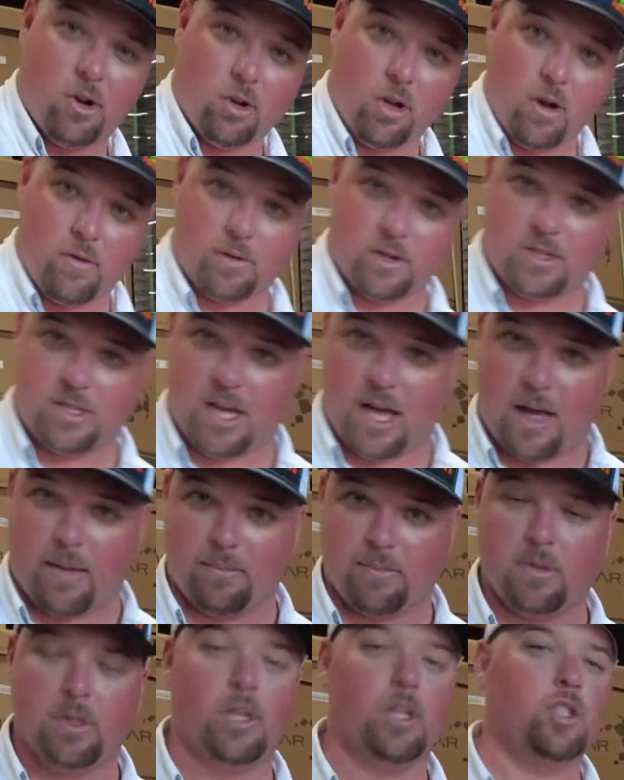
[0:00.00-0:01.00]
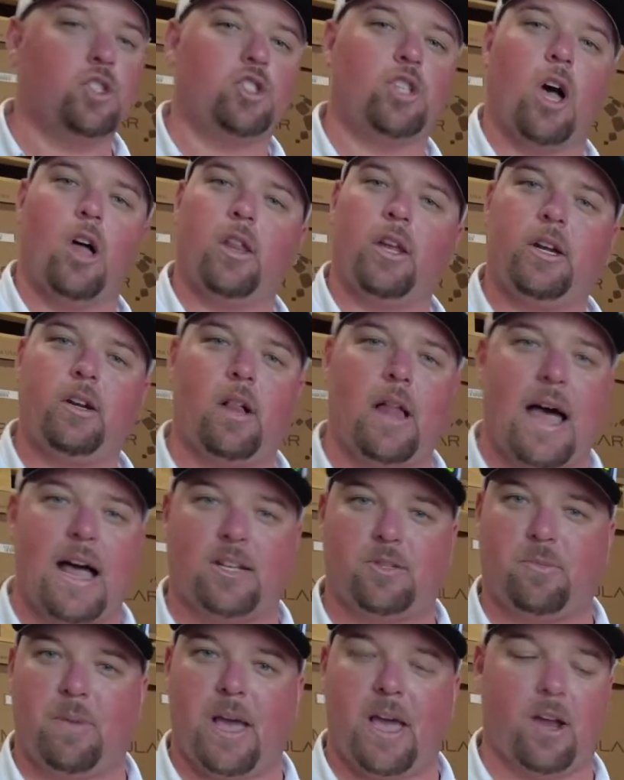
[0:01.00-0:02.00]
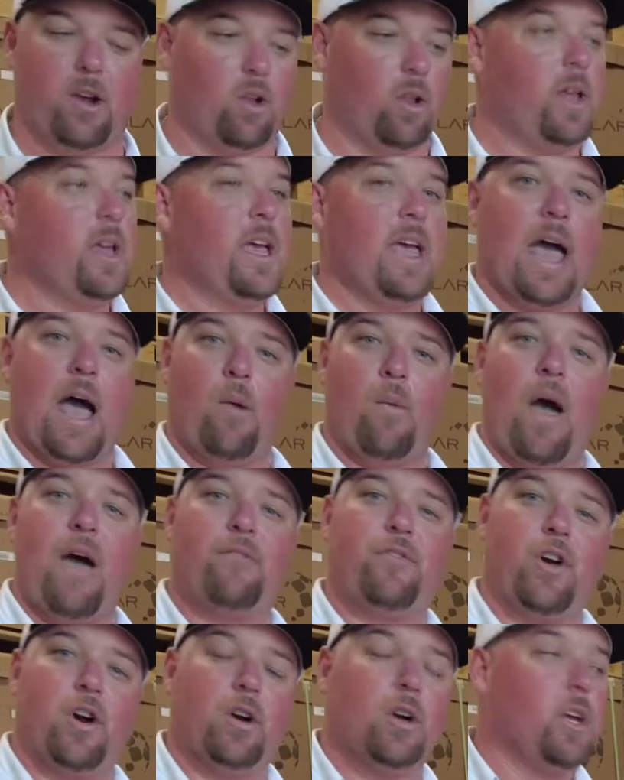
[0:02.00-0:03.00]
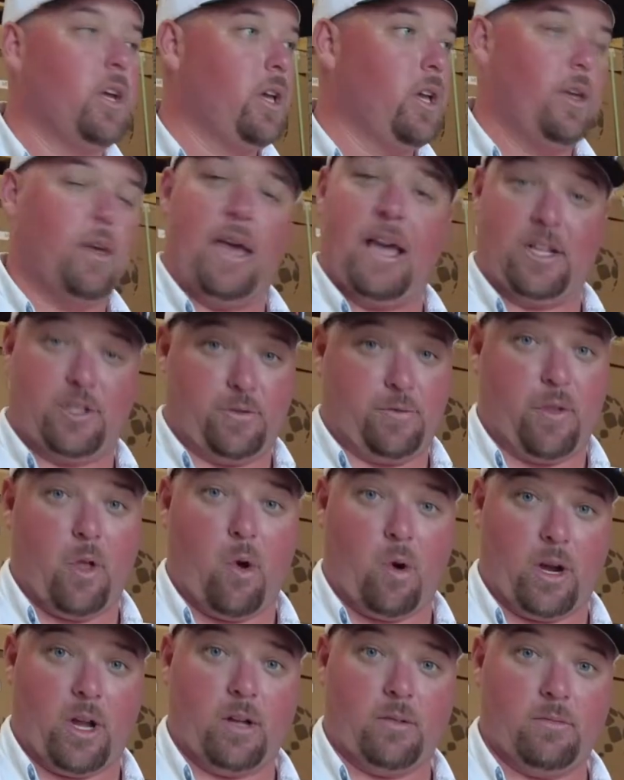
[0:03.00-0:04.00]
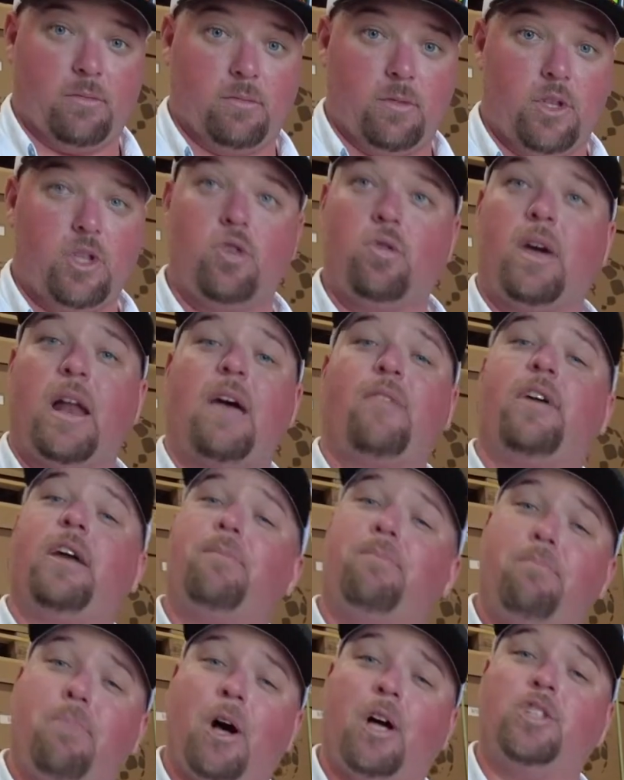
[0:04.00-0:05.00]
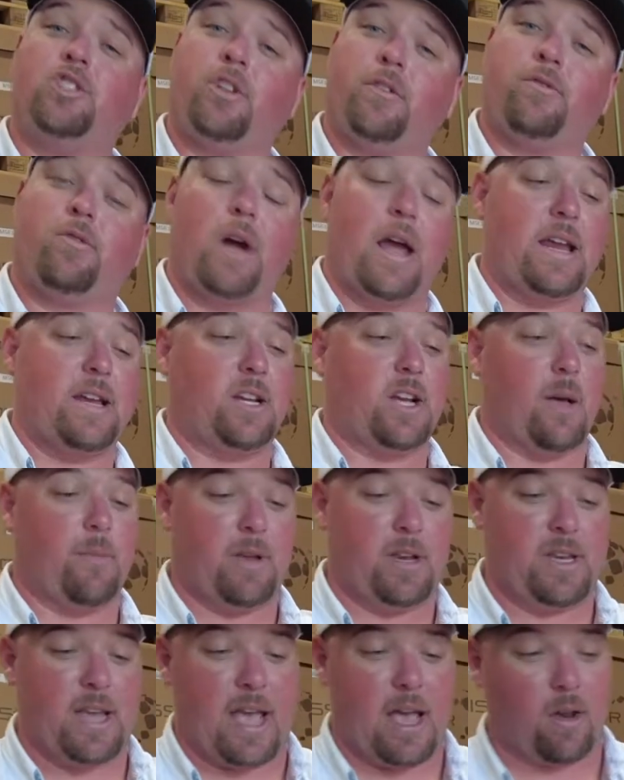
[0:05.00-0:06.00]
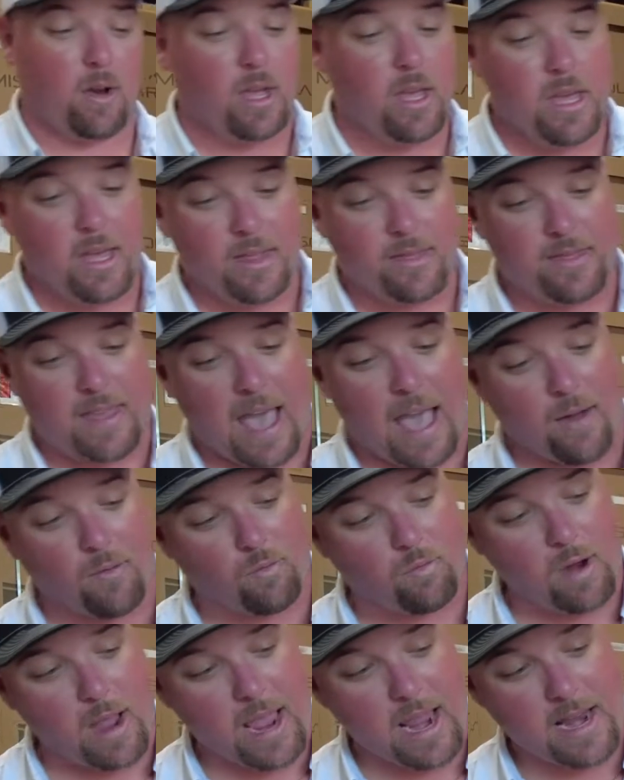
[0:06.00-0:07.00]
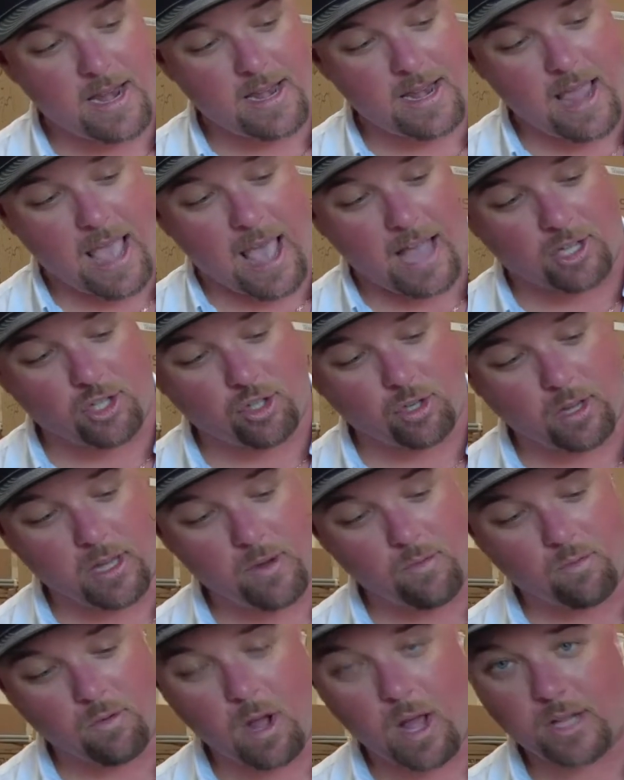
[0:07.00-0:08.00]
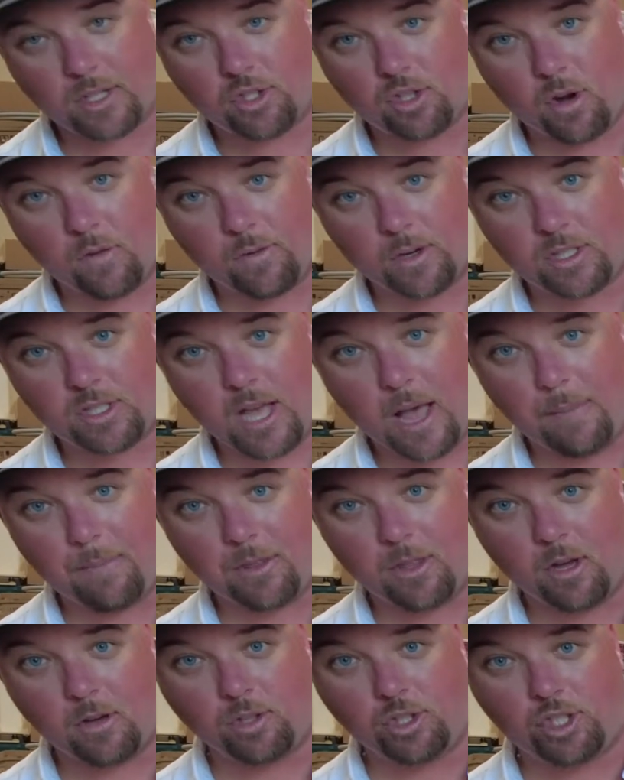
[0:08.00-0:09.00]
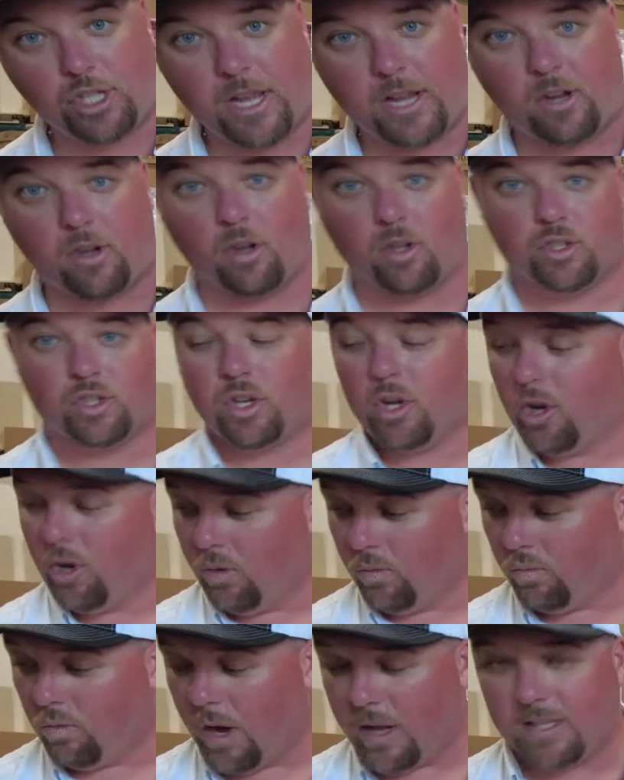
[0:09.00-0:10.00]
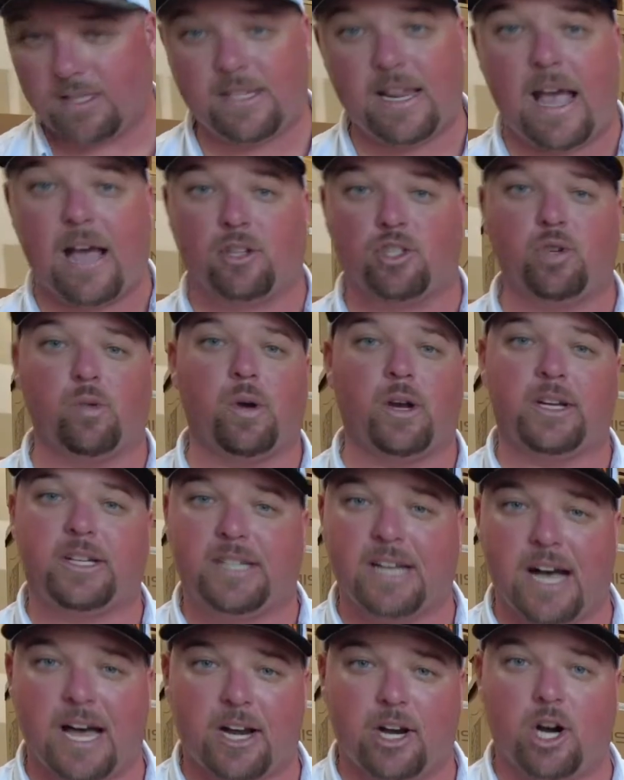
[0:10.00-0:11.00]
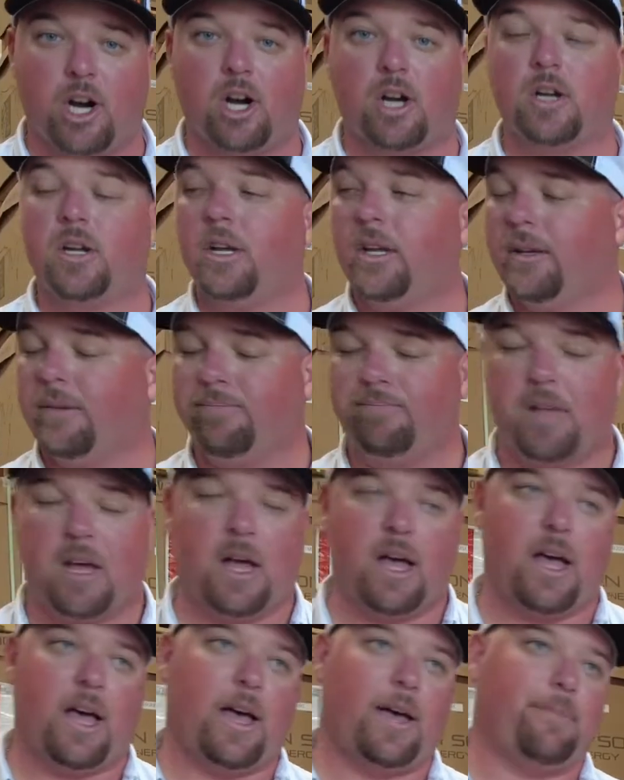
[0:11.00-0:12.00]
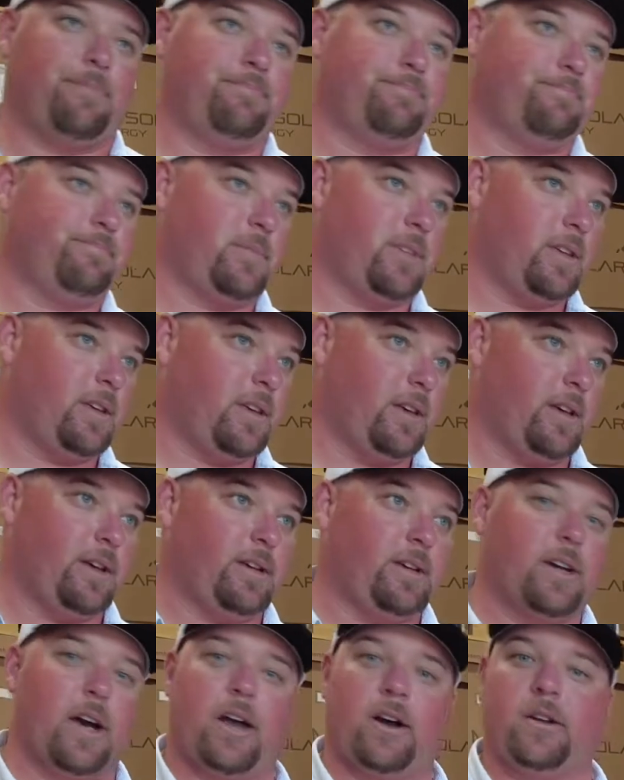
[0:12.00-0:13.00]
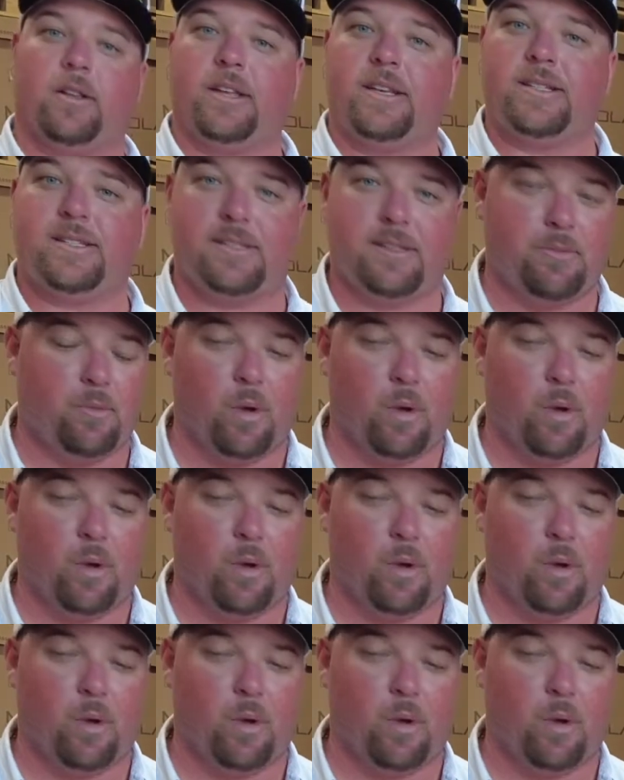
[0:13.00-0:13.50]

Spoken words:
over top, solid glass panel. However, it's Florida. You could have a bunch of rain coming down. That rain naturally runs over top of those shingles, runs down to a gutter, gutterless,